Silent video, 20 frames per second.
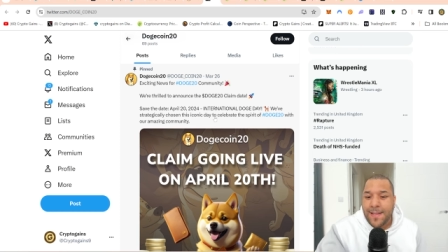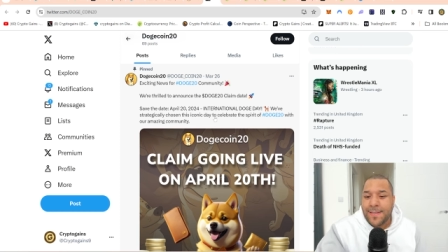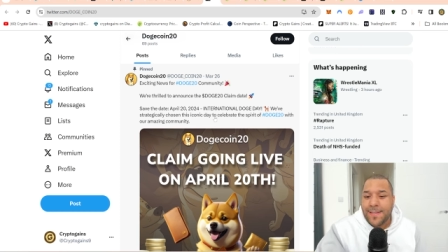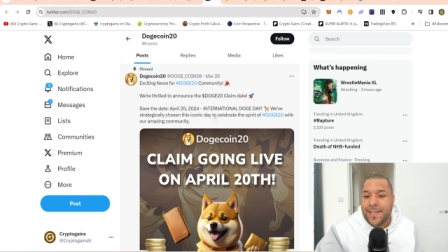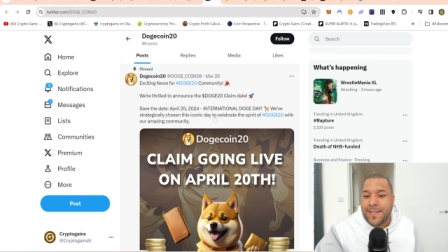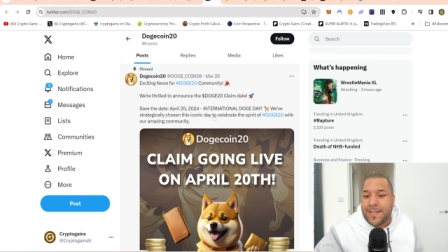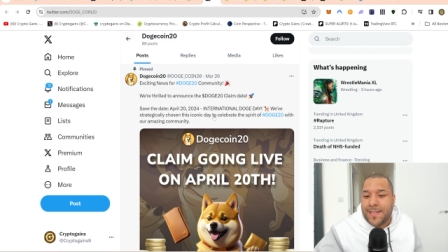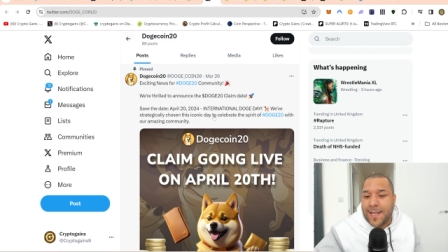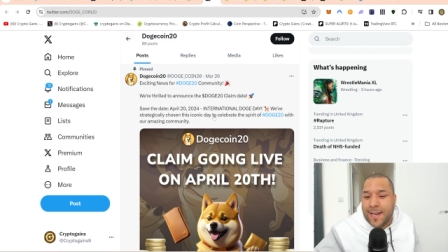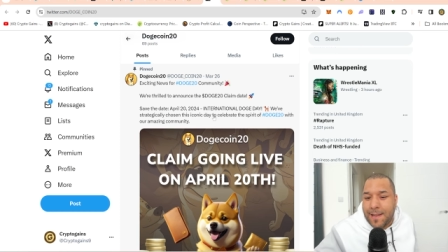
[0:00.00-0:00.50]

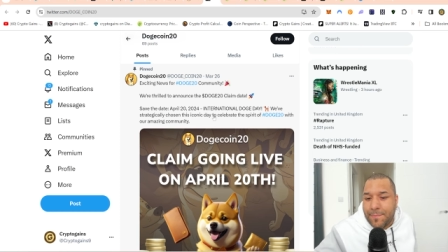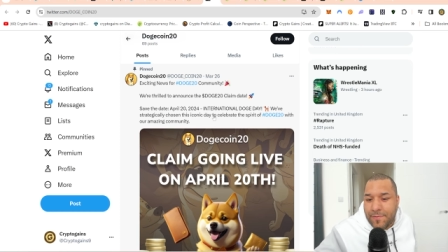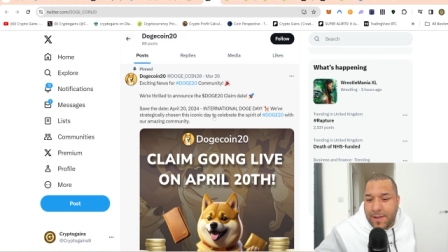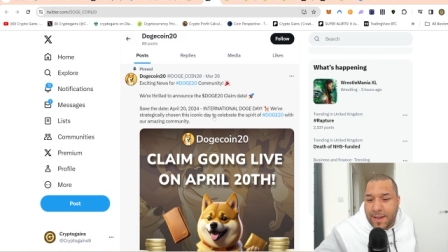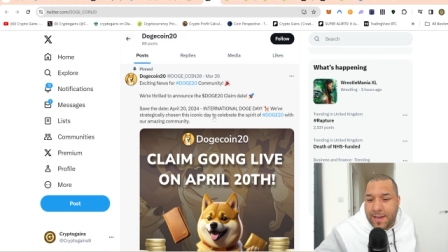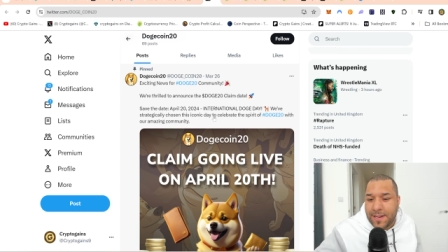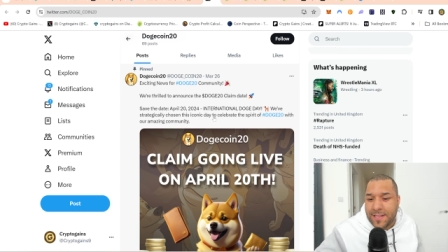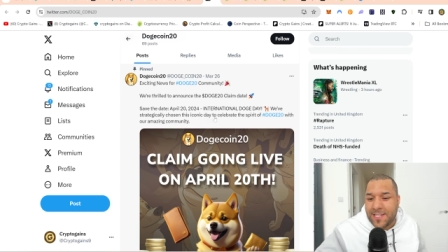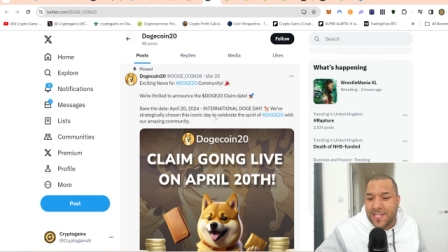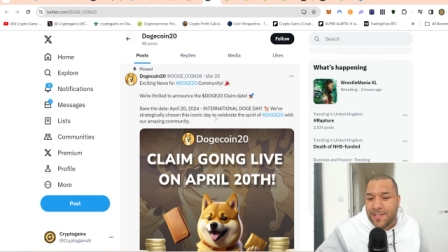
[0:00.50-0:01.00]
to
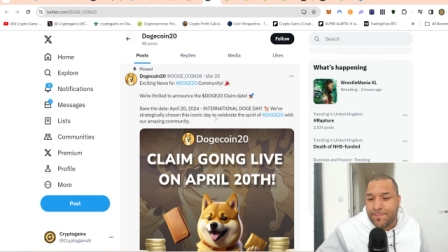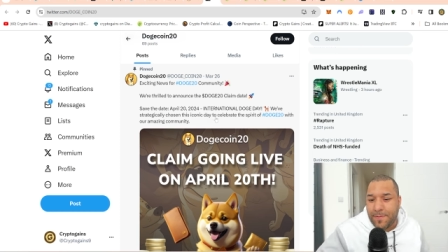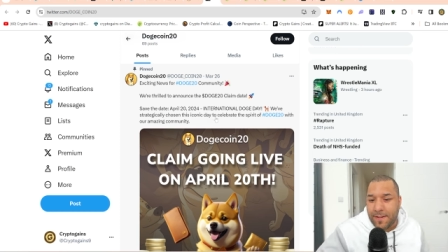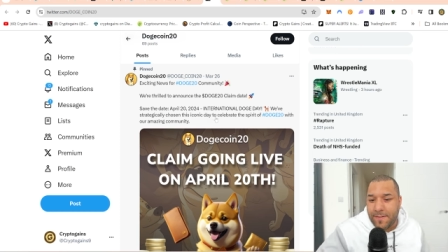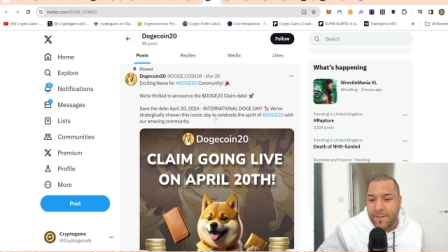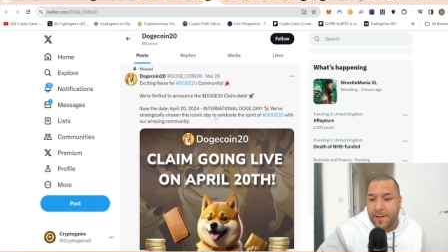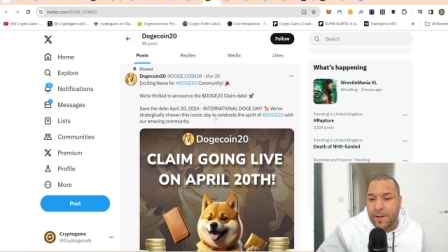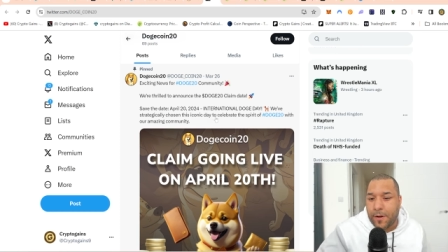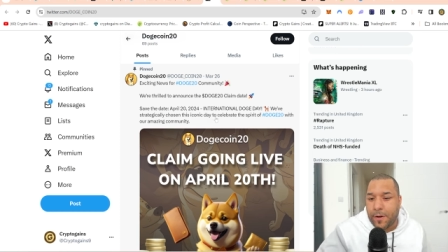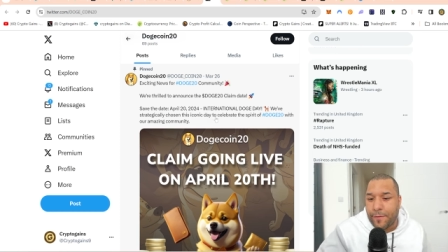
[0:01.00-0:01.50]
celebrate the
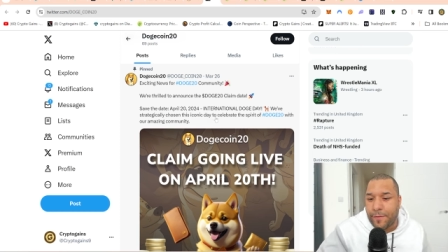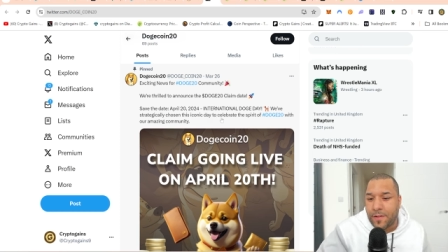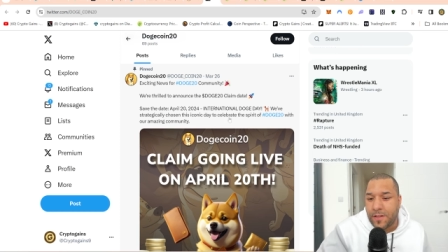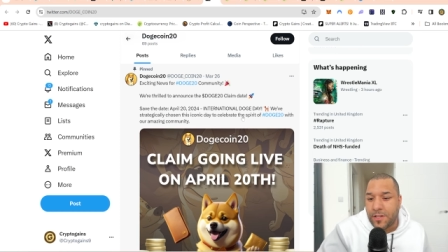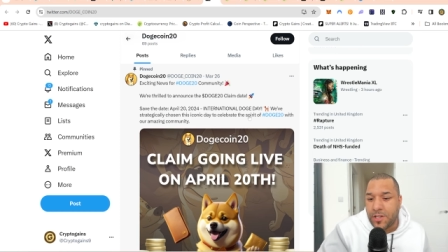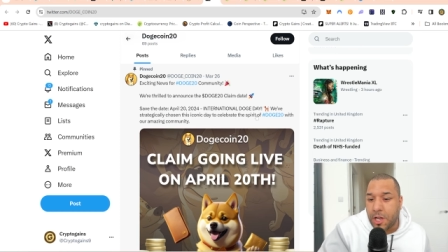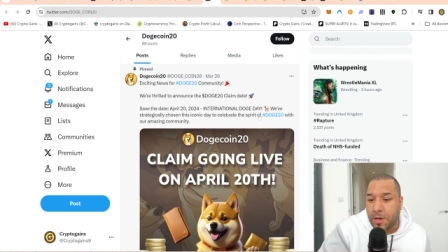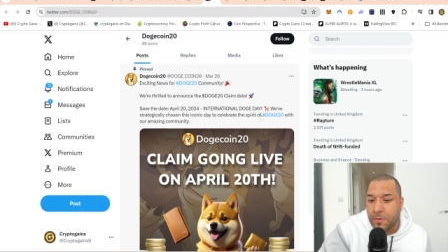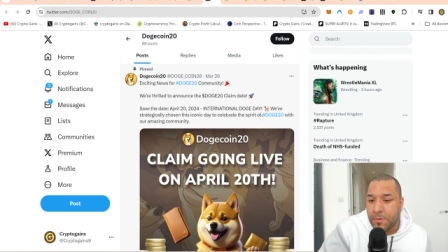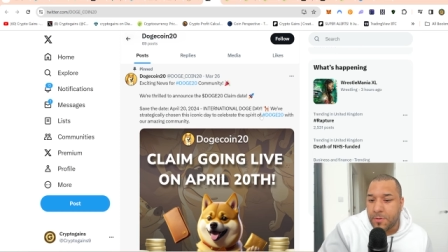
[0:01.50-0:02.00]
spirit
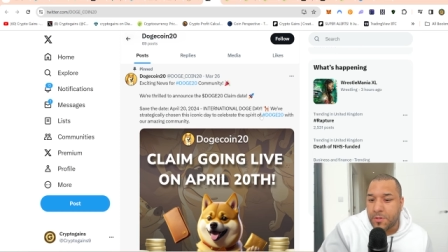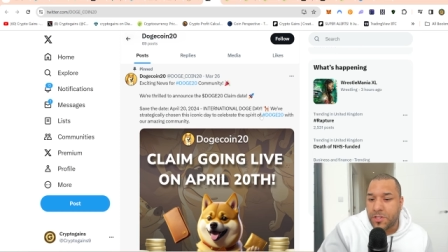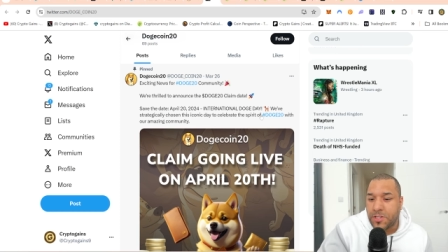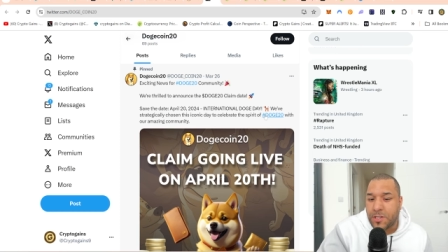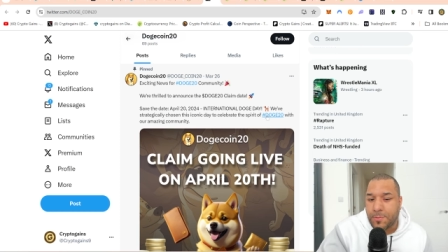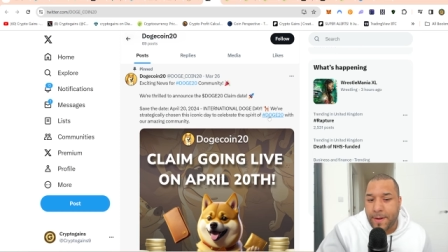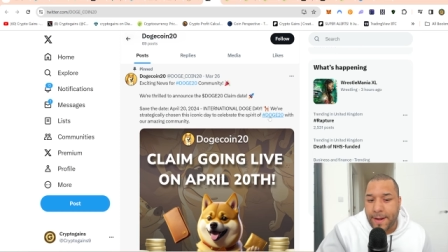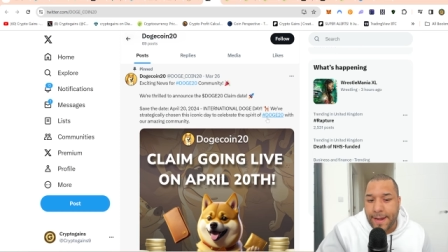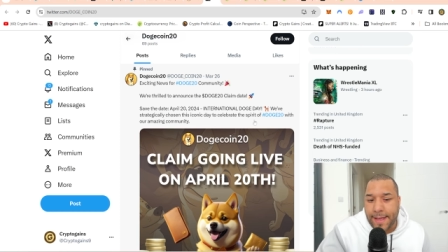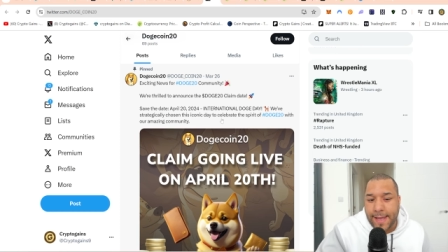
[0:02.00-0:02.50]
of Doge
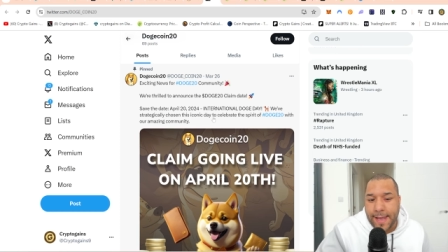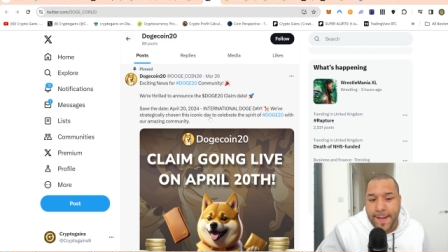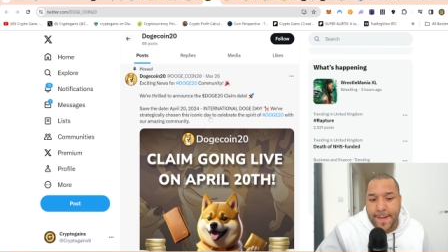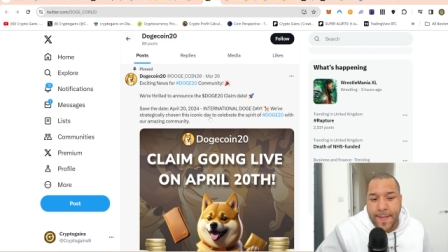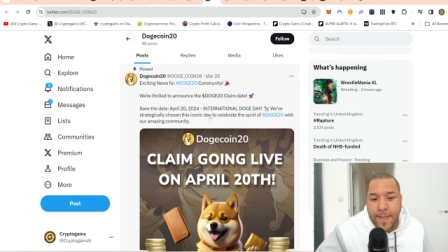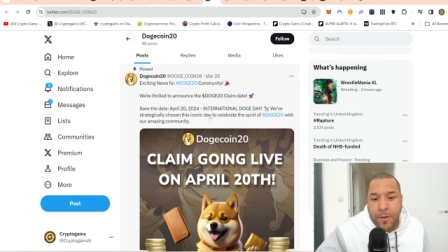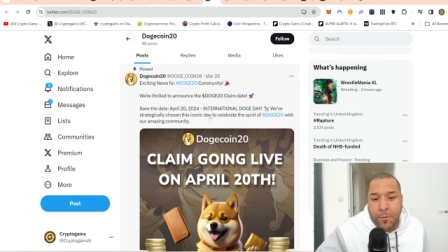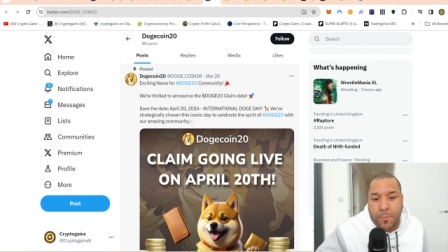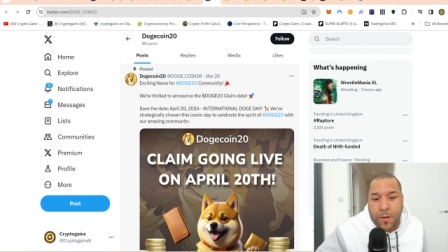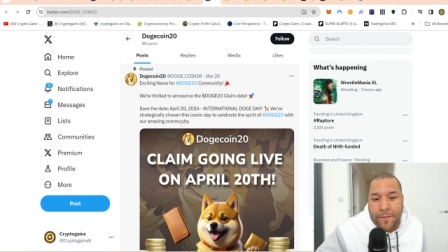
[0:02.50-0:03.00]
twenty
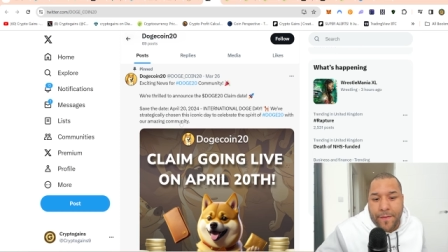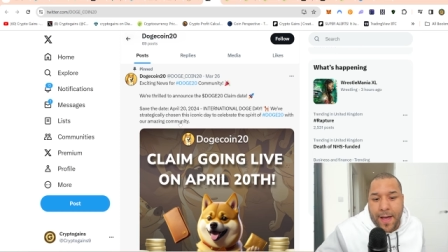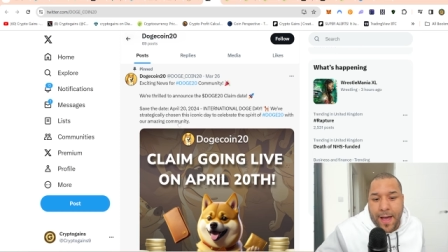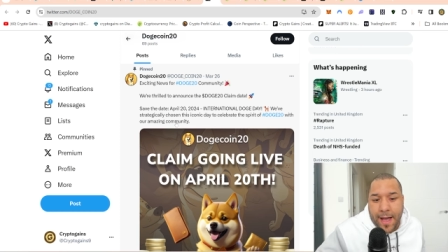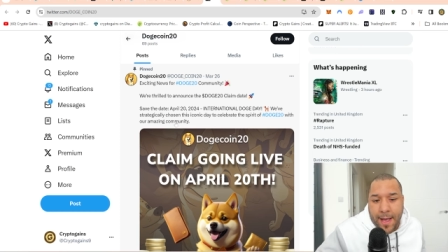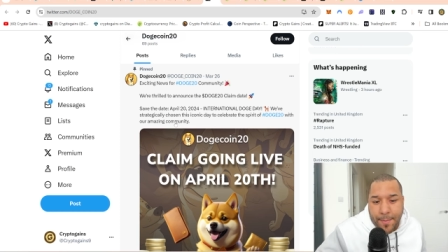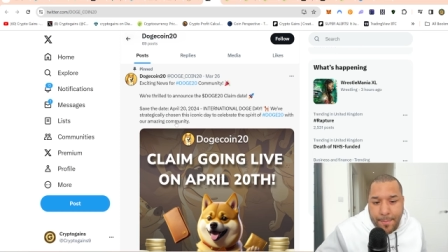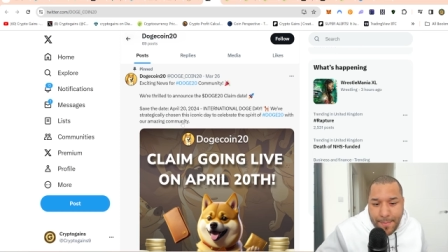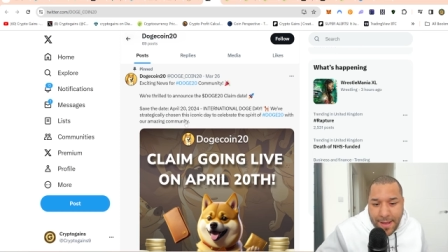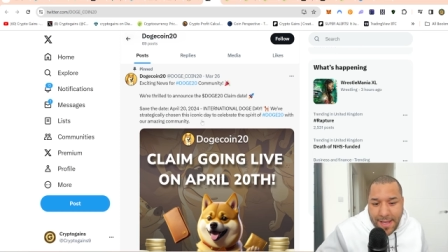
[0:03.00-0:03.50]
with
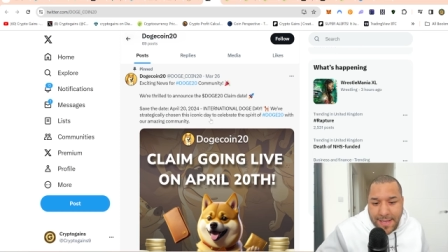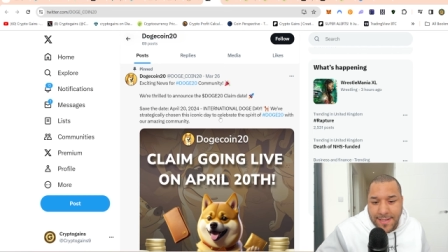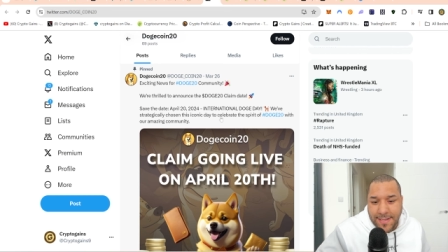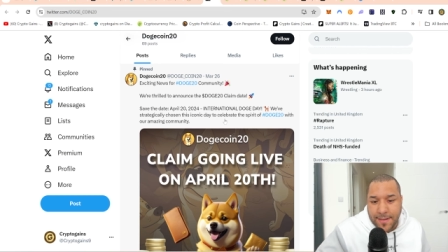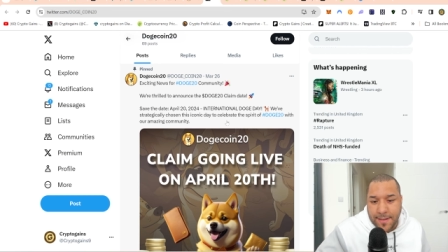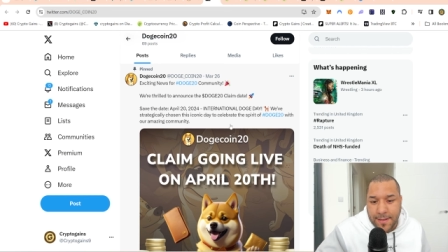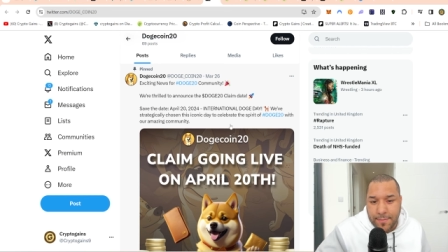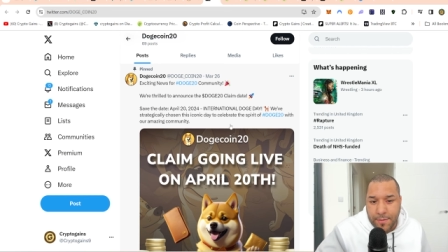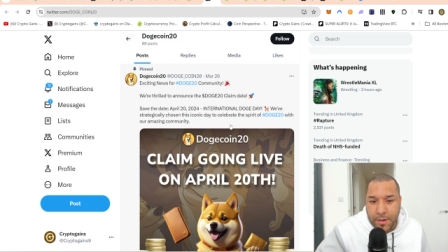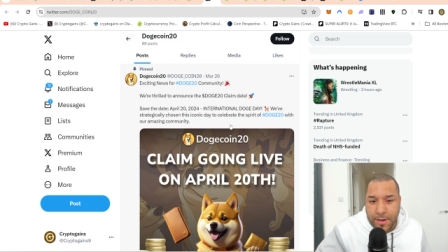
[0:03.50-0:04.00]
our
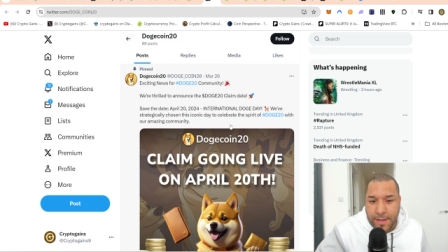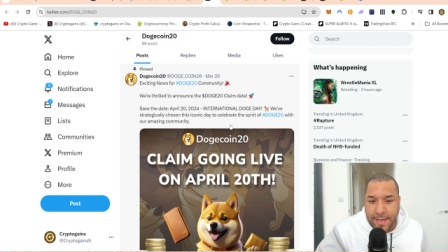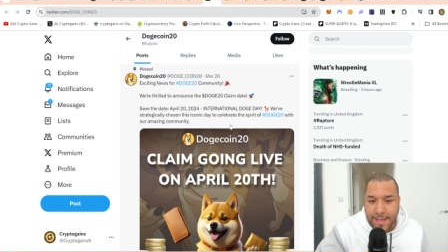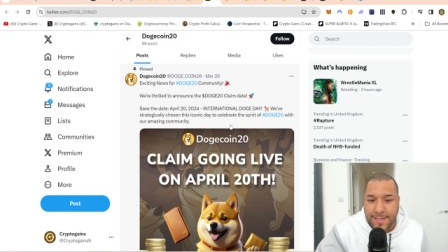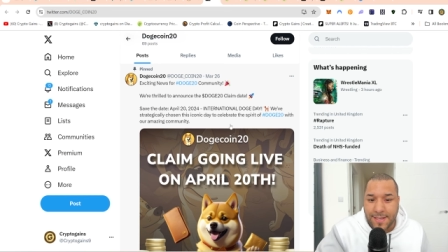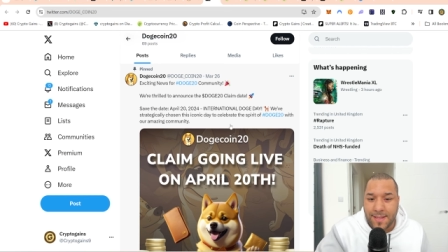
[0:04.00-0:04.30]
amazing community.